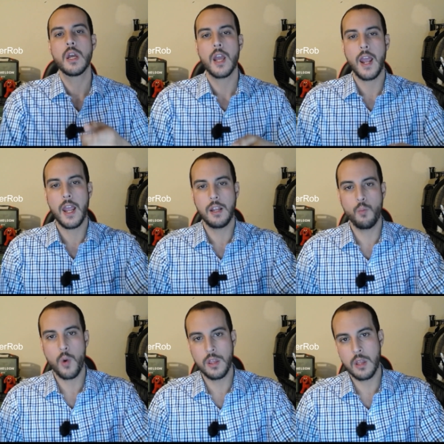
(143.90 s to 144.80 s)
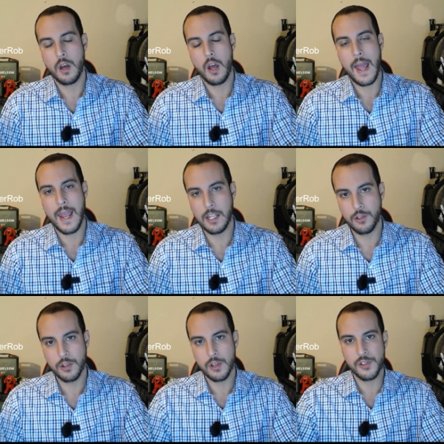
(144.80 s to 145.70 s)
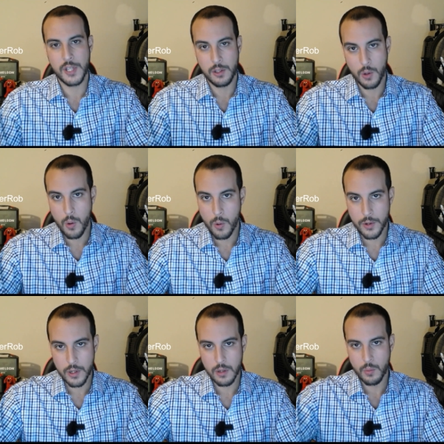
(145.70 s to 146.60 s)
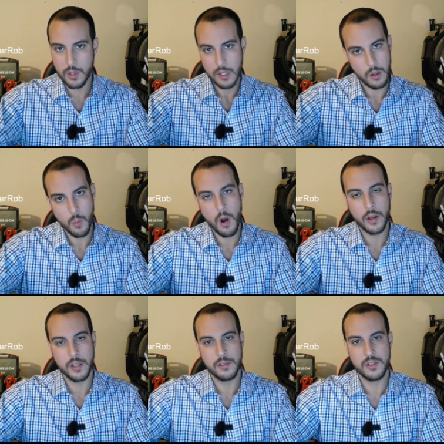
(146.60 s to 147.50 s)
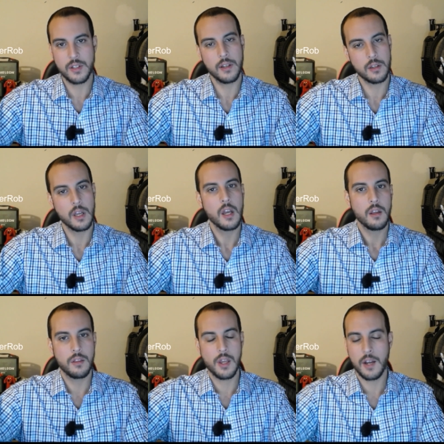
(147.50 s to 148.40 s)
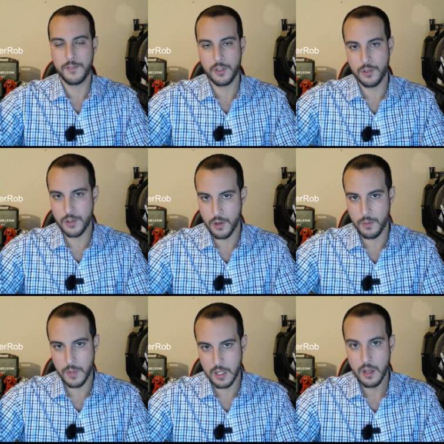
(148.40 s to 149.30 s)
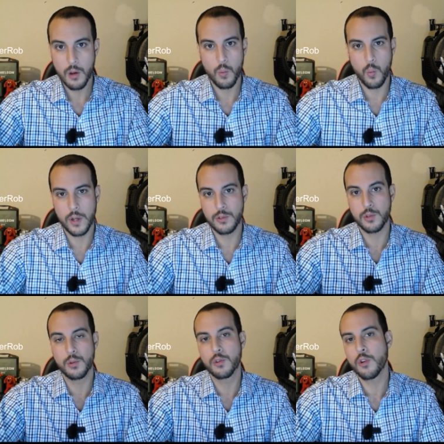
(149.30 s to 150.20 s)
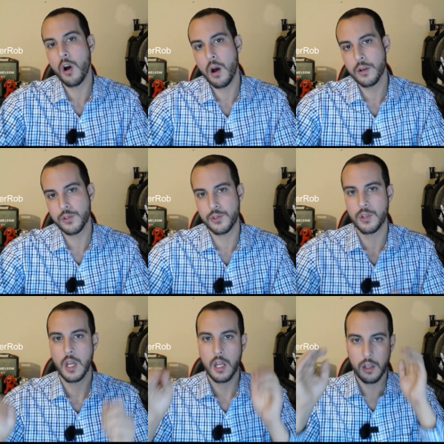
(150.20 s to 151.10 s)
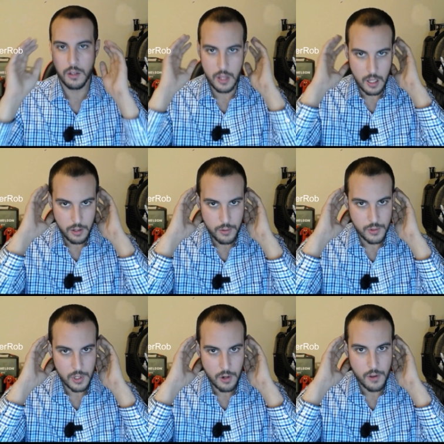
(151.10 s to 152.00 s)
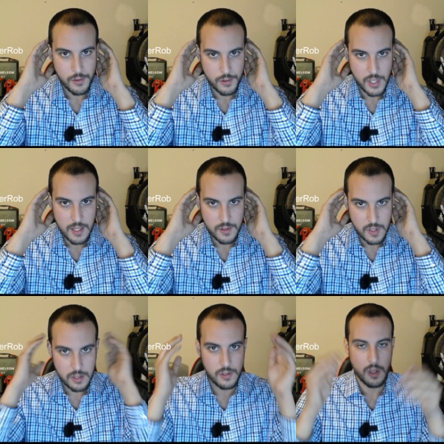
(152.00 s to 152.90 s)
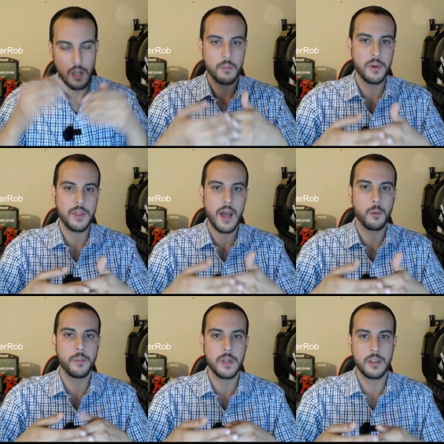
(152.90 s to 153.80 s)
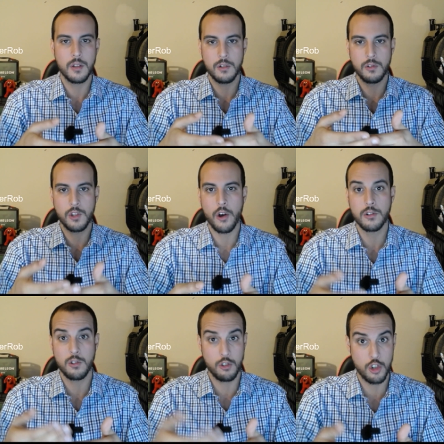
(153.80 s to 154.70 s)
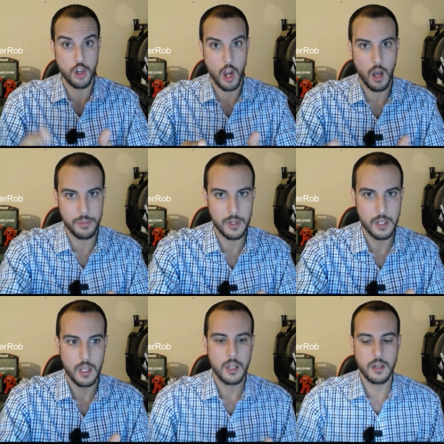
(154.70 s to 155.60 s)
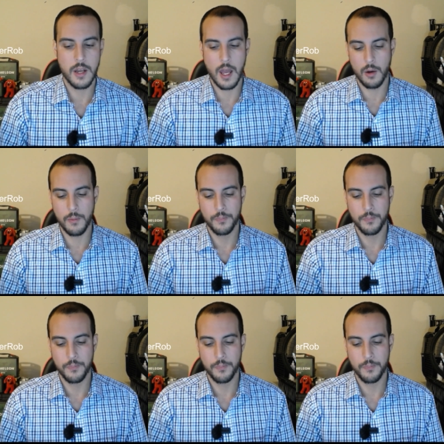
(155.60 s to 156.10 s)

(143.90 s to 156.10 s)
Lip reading: and when the handler is at the corner with their walking stick, they have to determine when to cross. They use their other senses, but that would be the dog's job. Now,